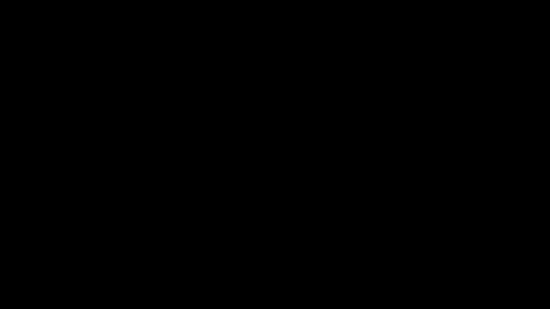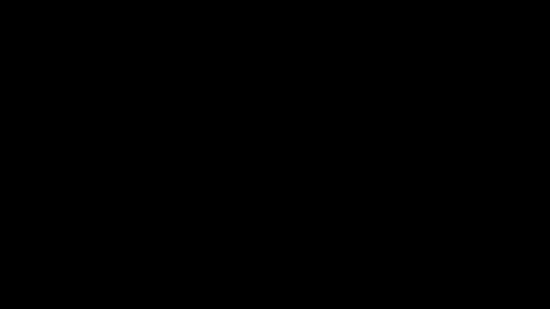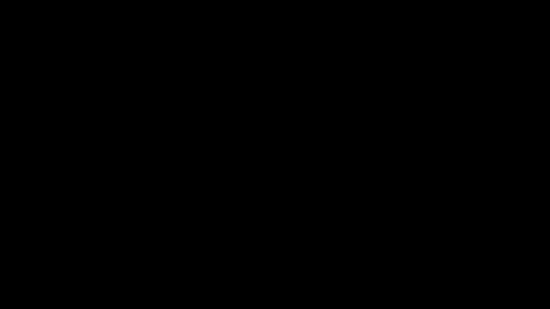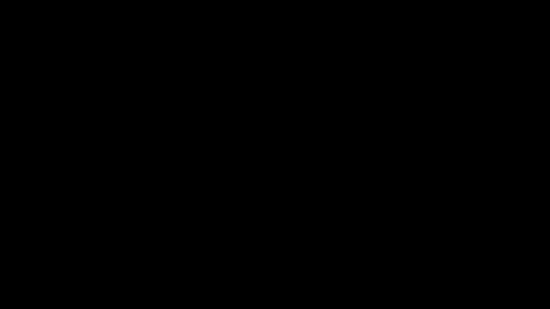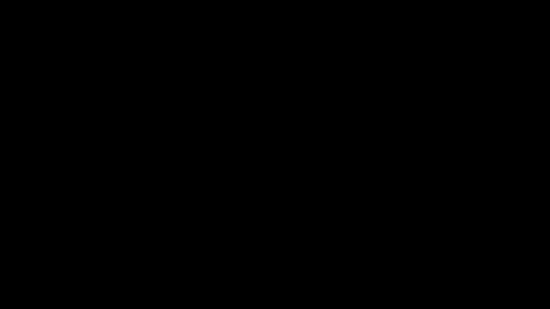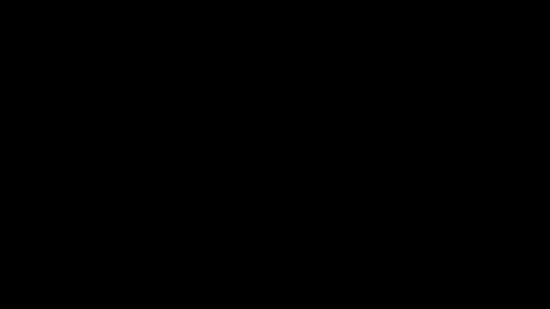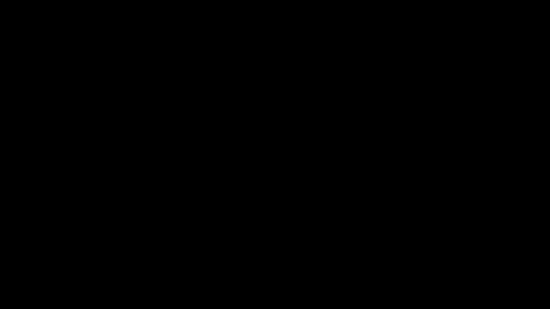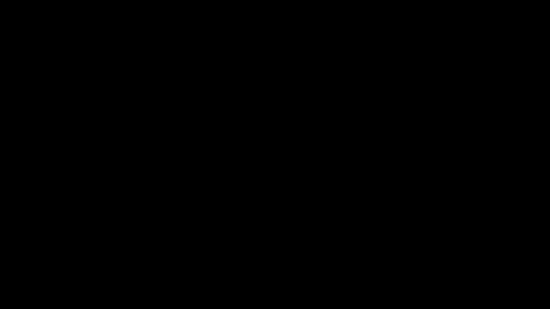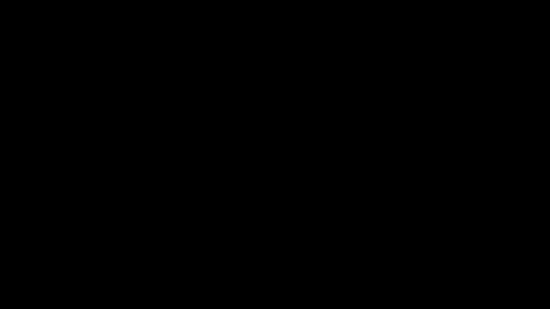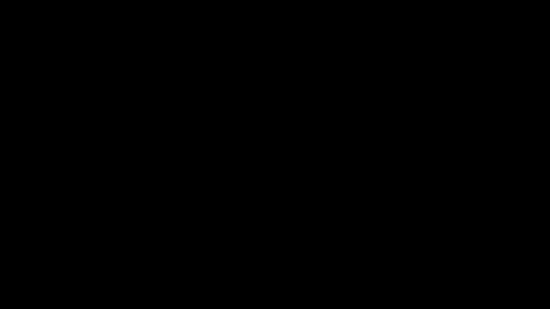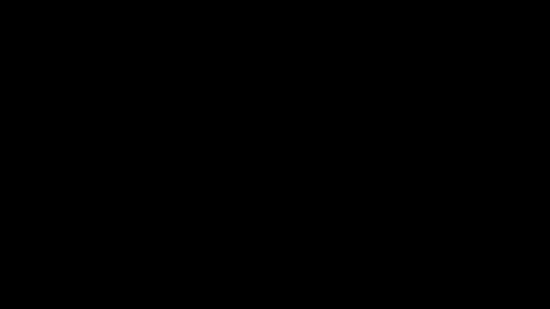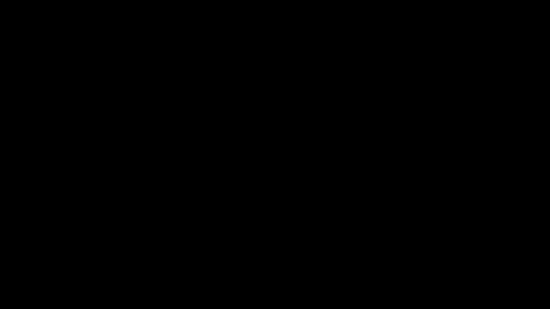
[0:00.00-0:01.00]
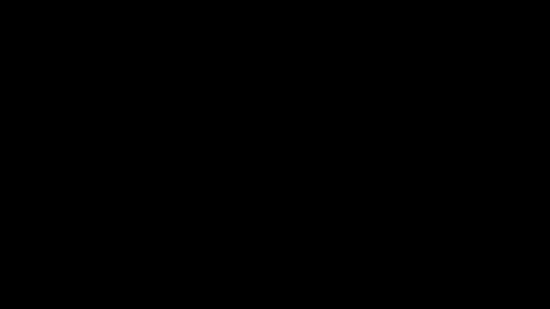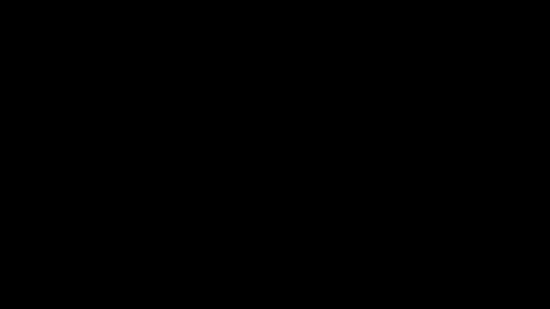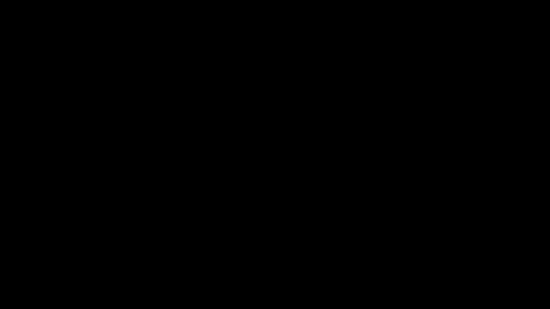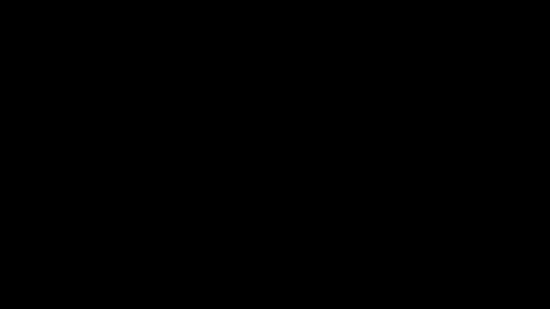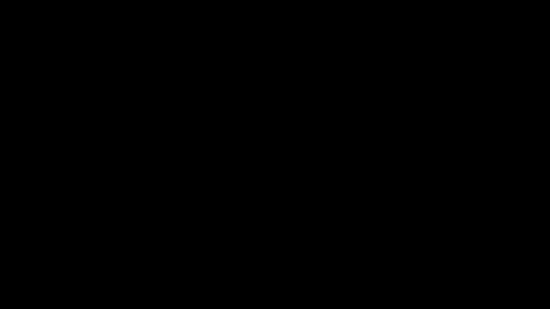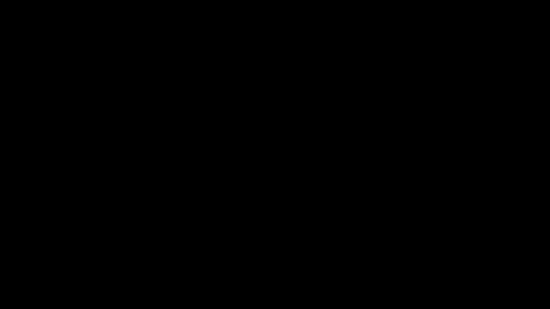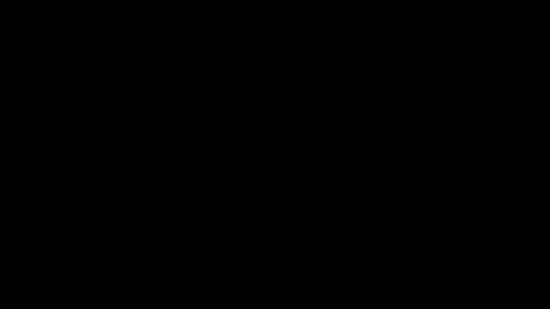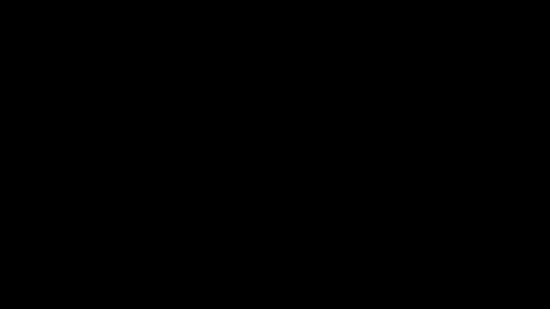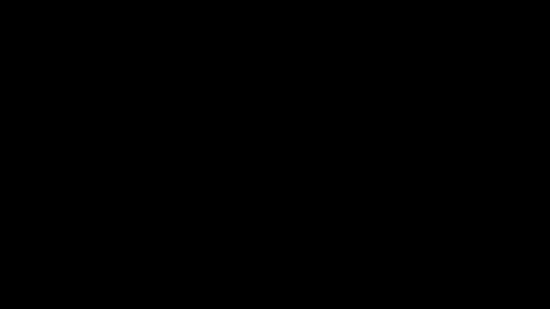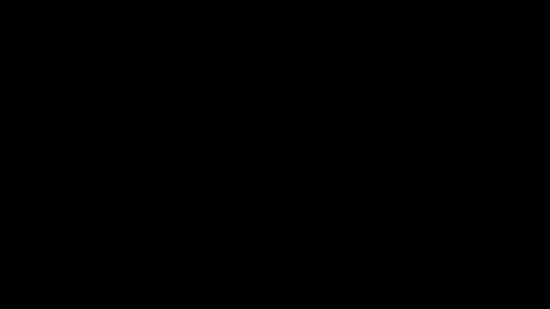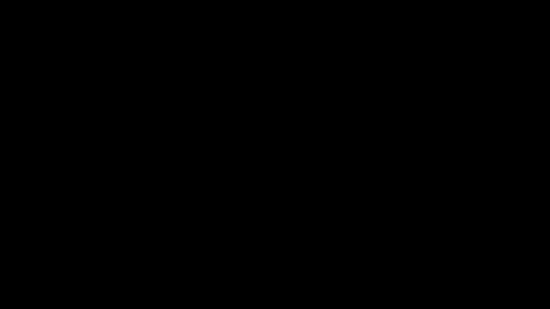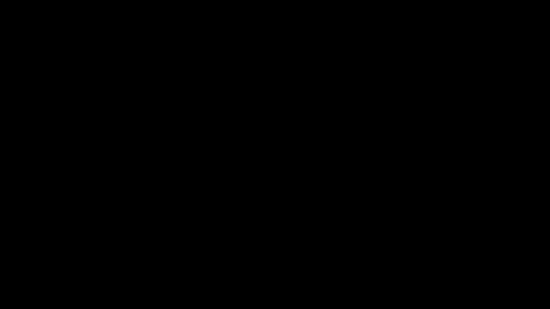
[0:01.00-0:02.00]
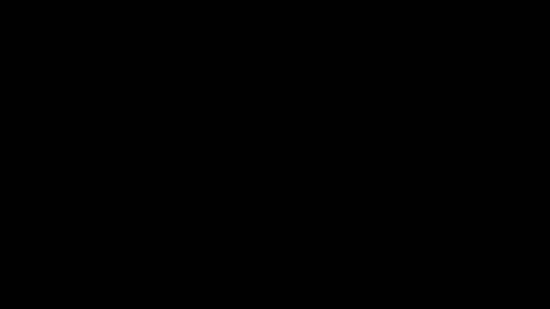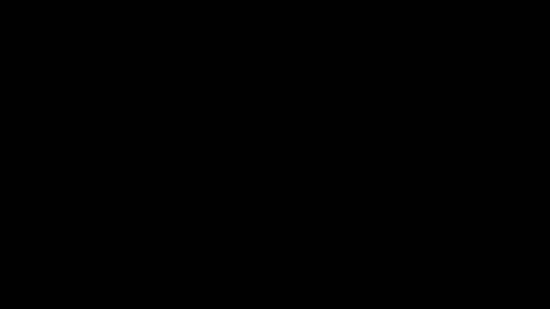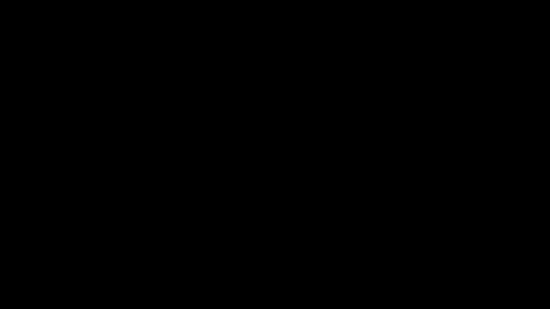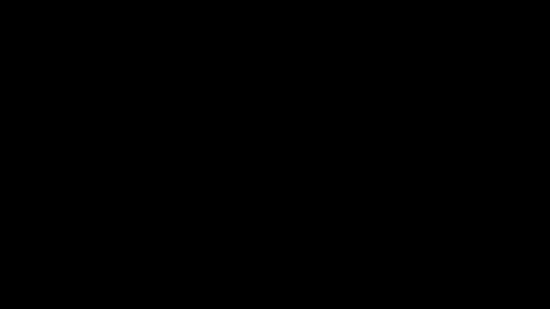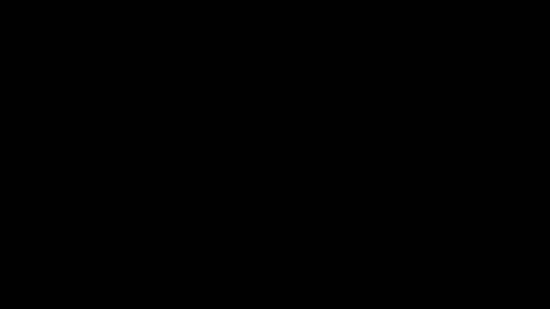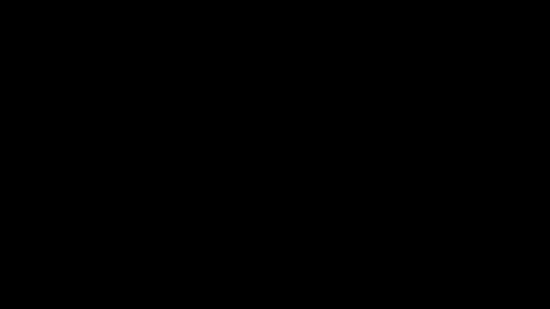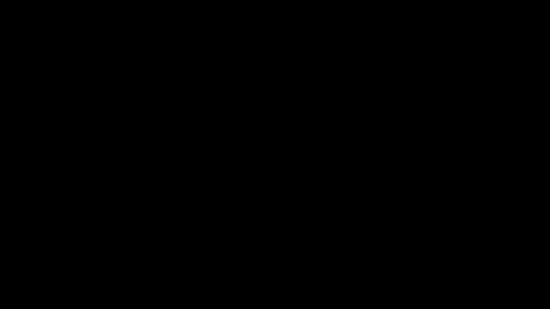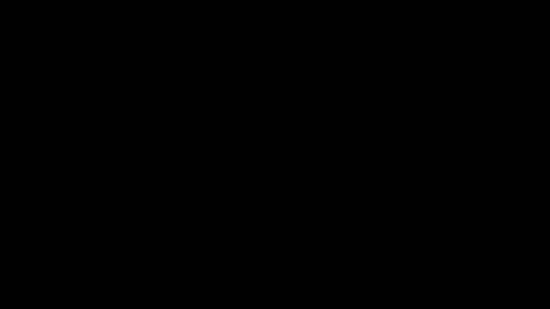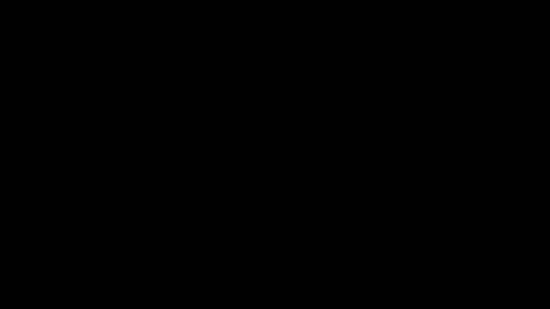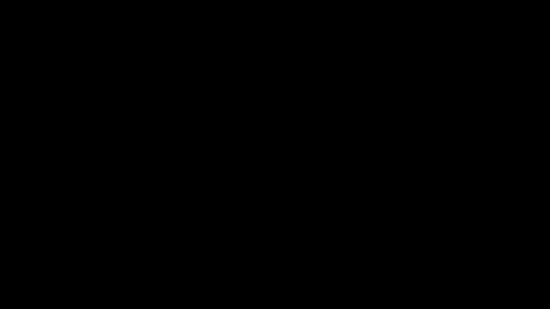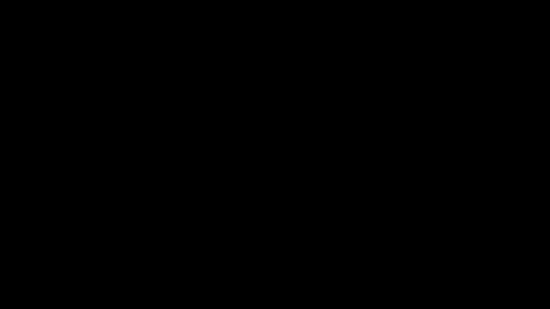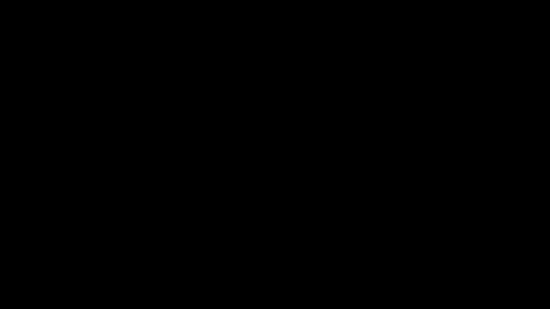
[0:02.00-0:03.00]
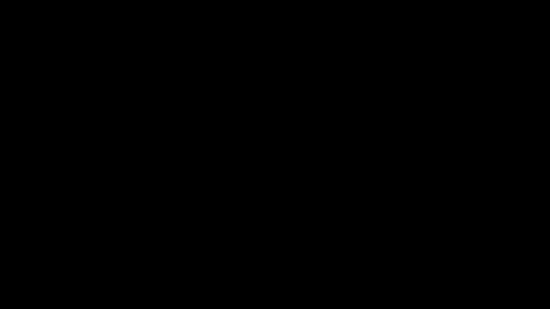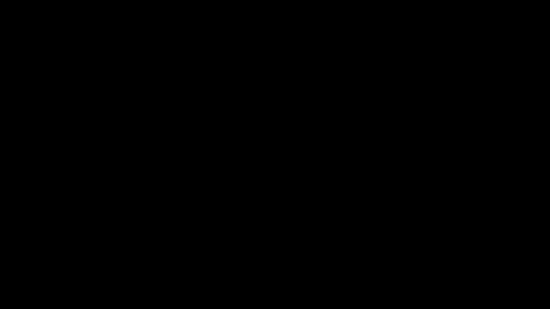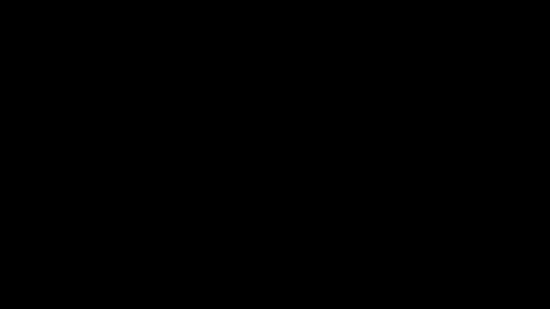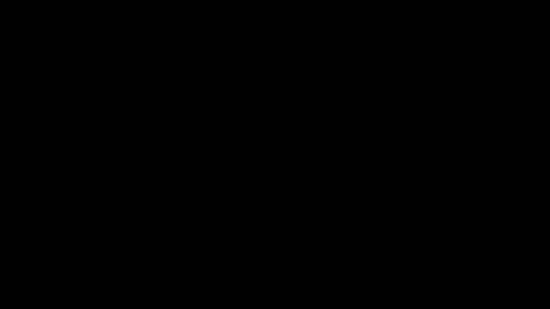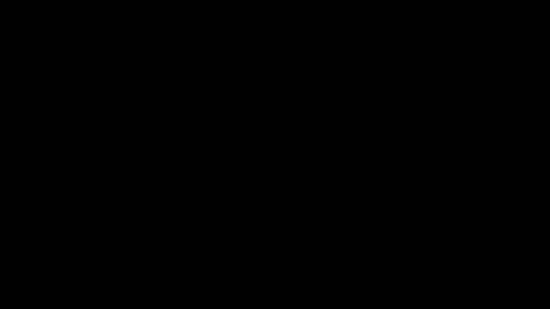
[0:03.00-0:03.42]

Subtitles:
[unreadable: no face in view]